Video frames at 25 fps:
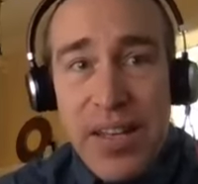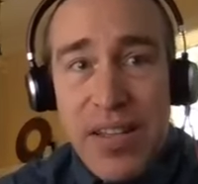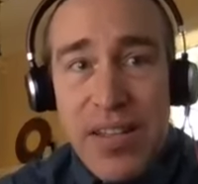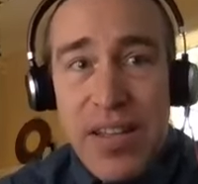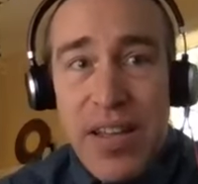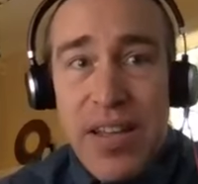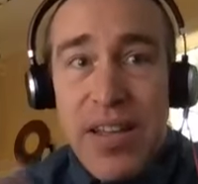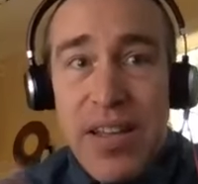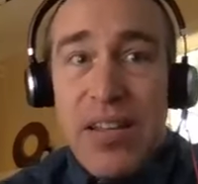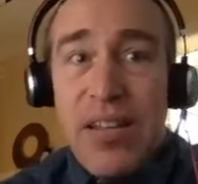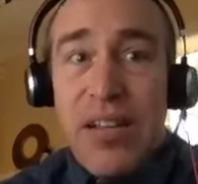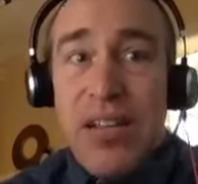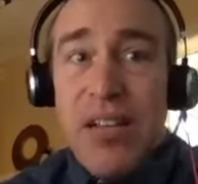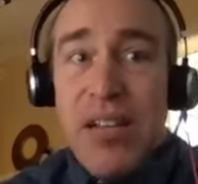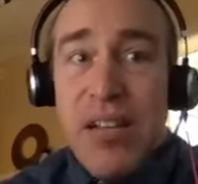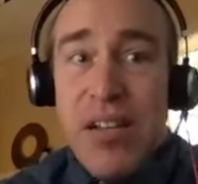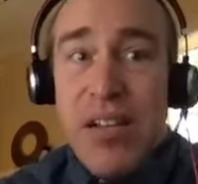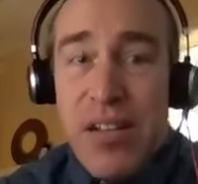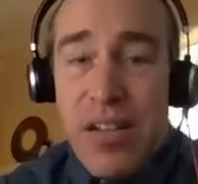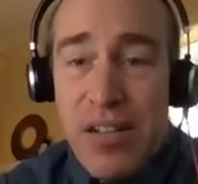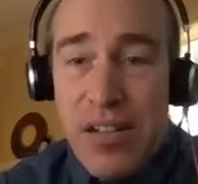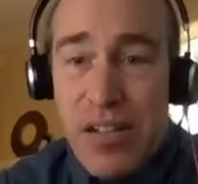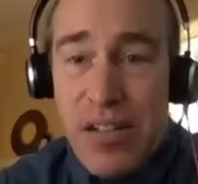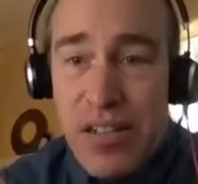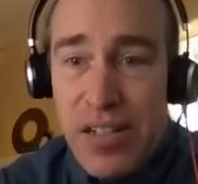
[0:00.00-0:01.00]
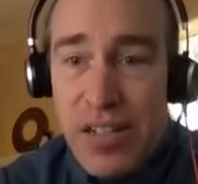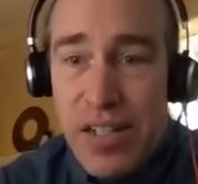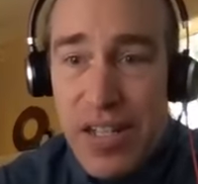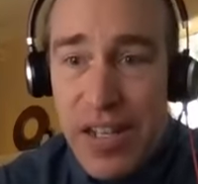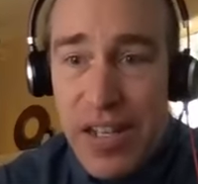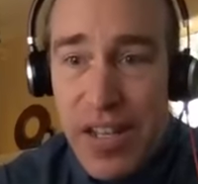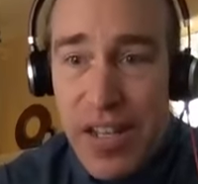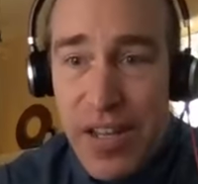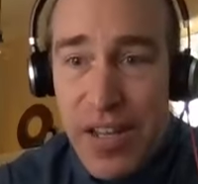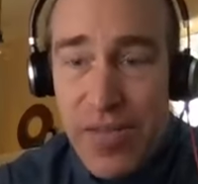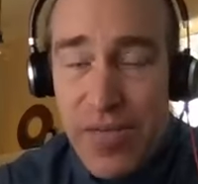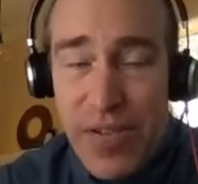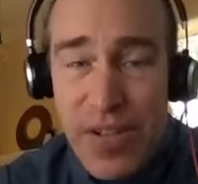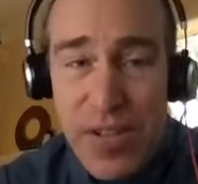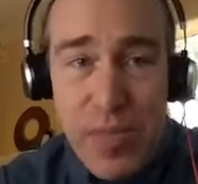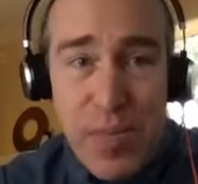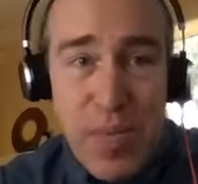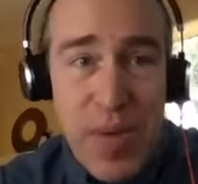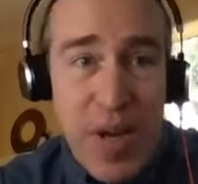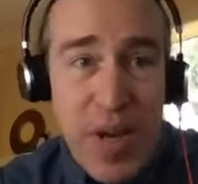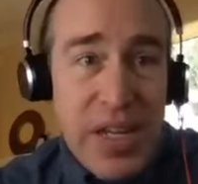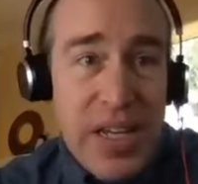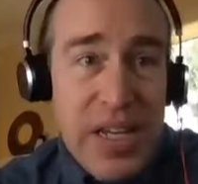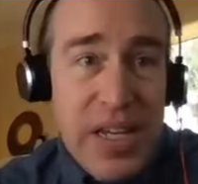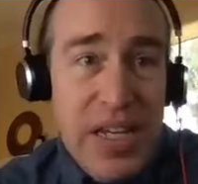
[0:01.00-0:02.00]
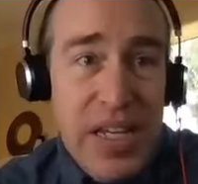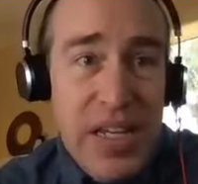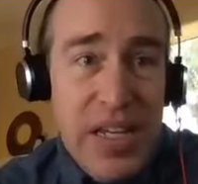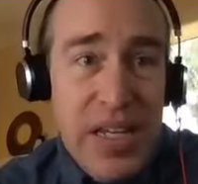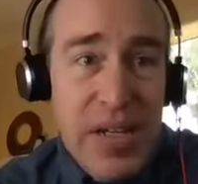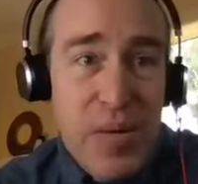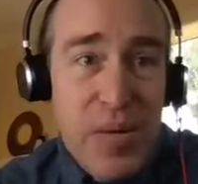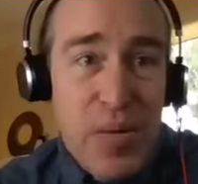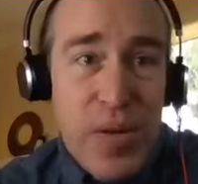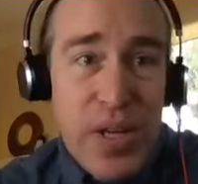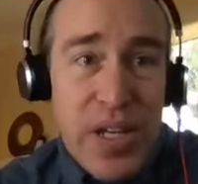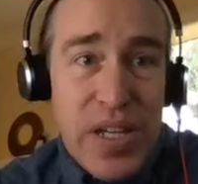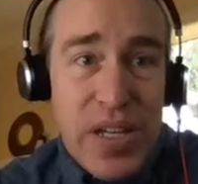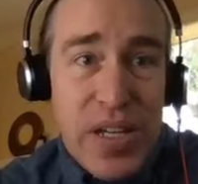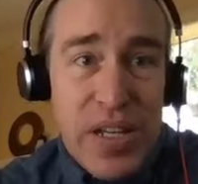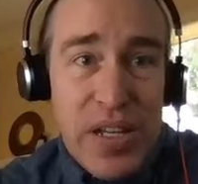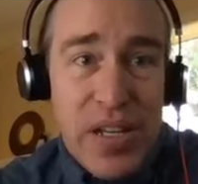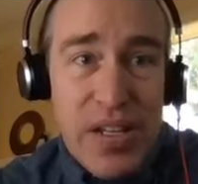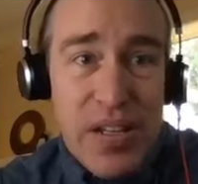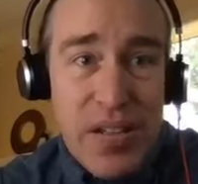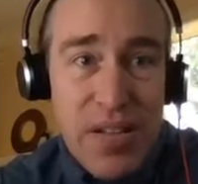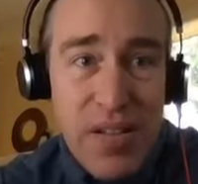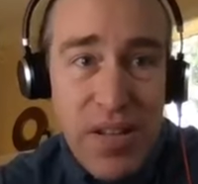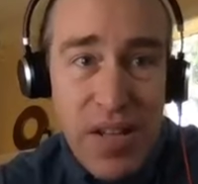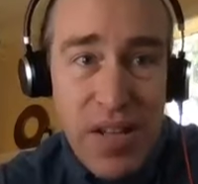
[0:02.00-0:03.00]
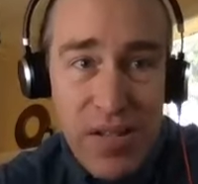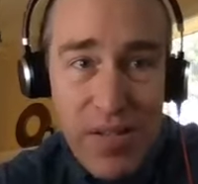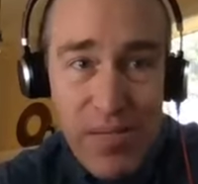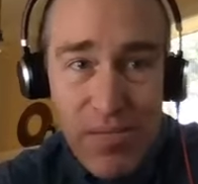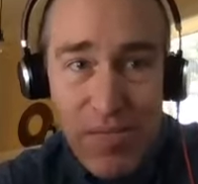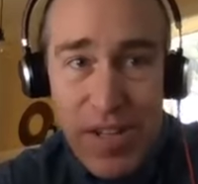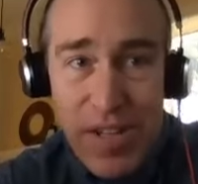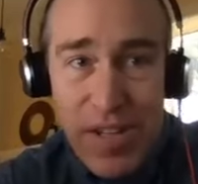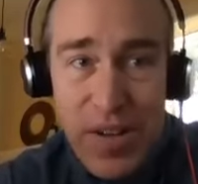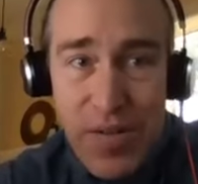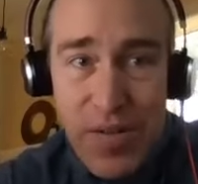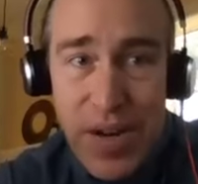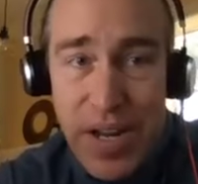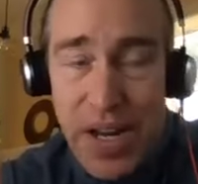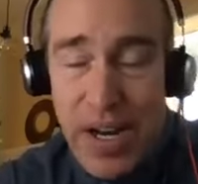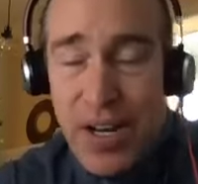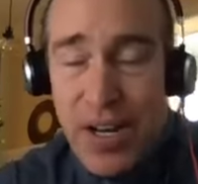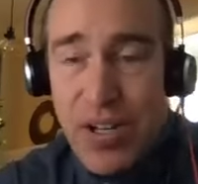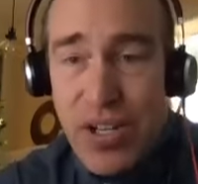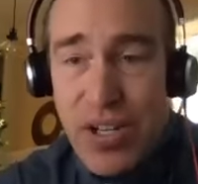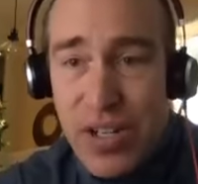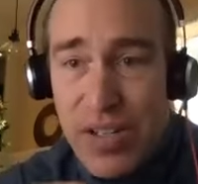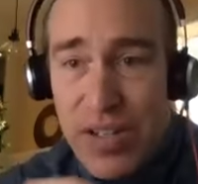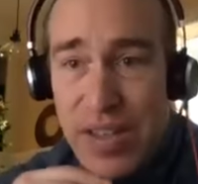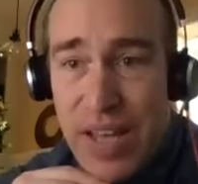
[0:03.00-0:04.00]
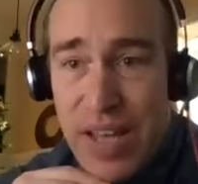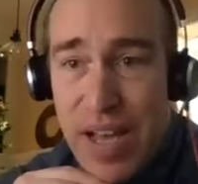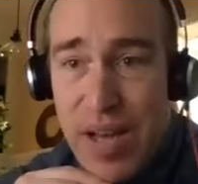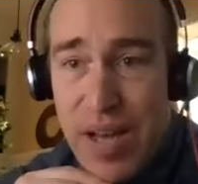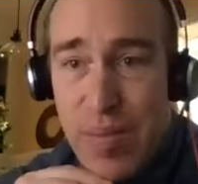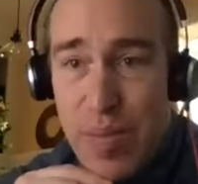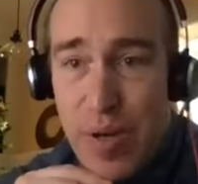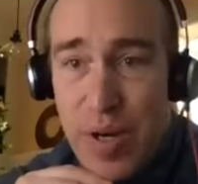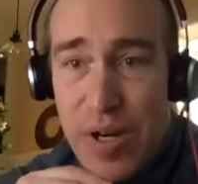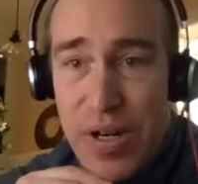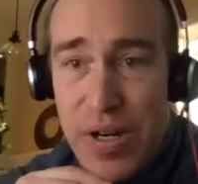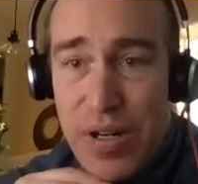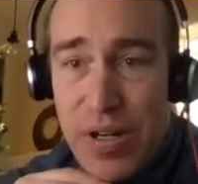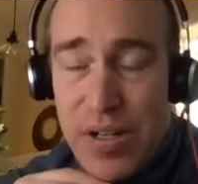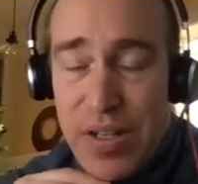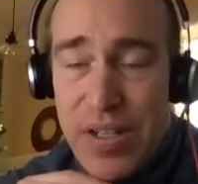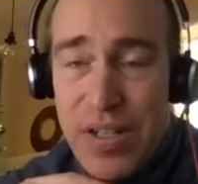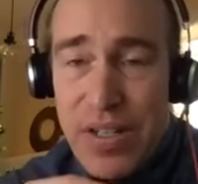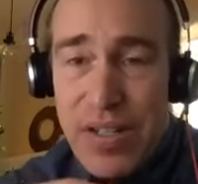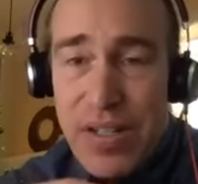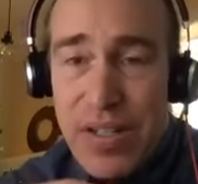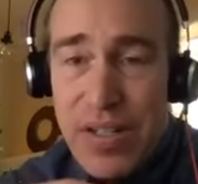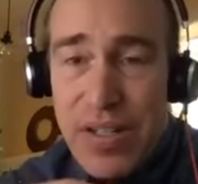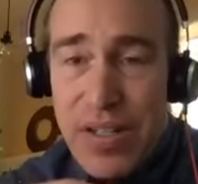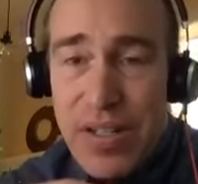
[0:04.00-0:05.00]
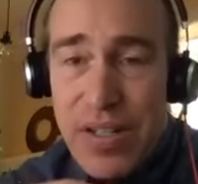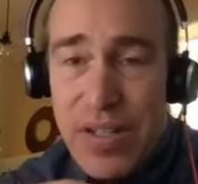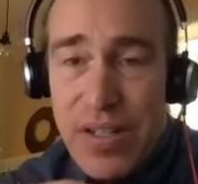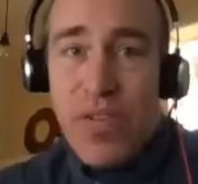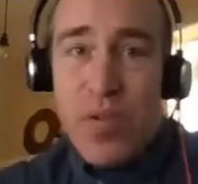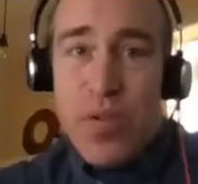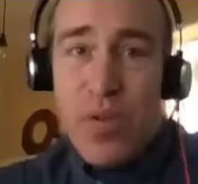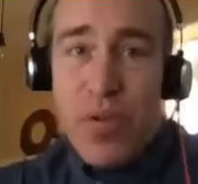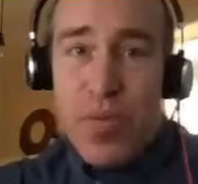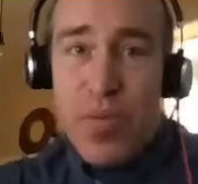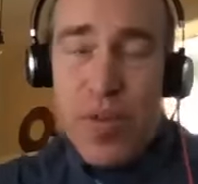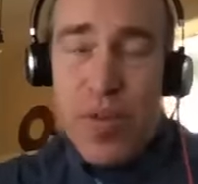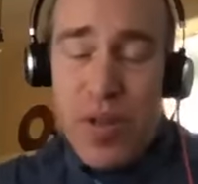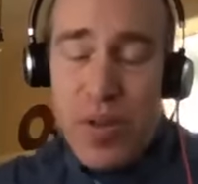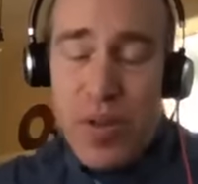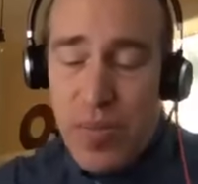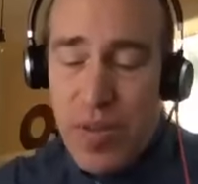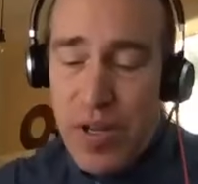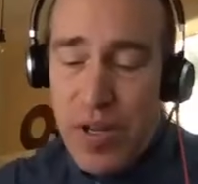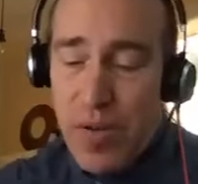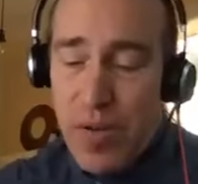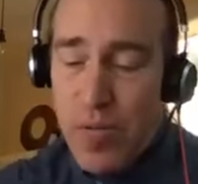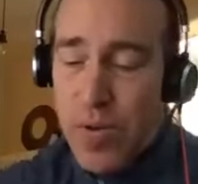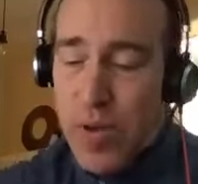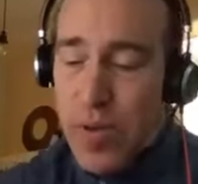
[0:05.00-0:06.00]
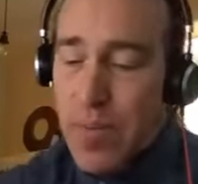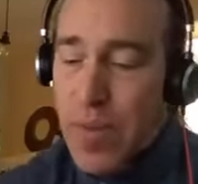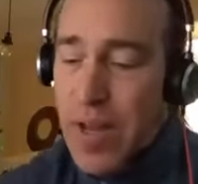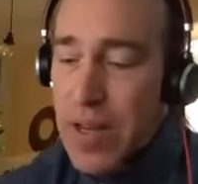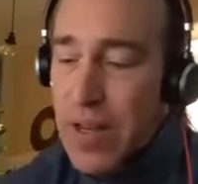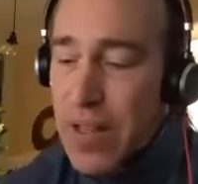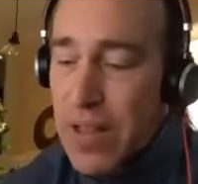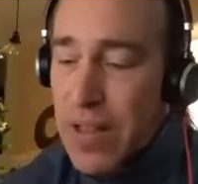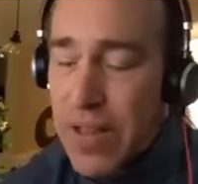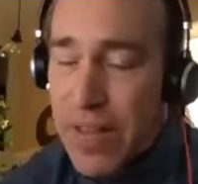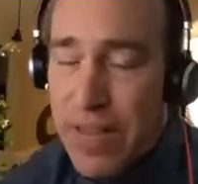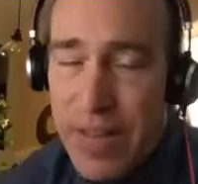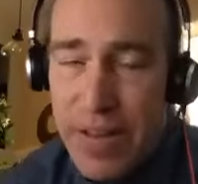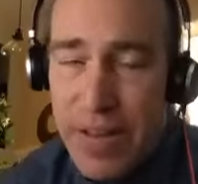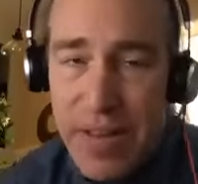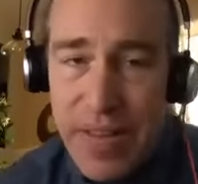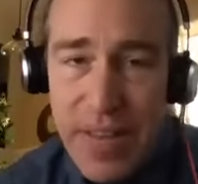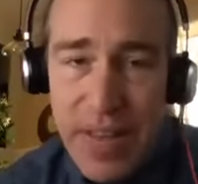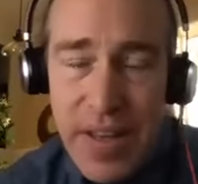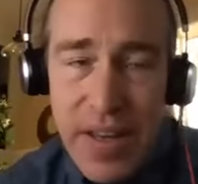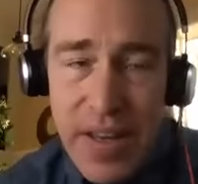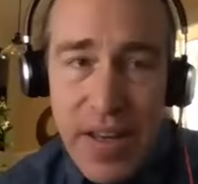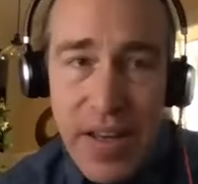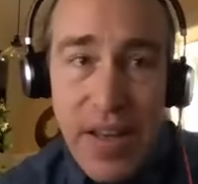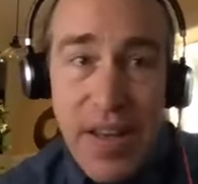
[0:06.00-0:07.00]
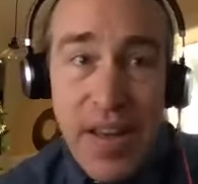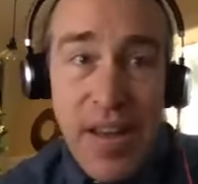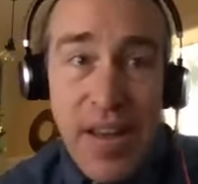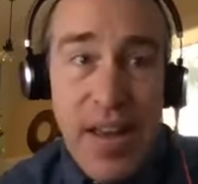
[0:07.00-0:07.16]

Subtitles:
And if it's buggy, we could iterate on just that part instead of the whole build being one monolithic thing.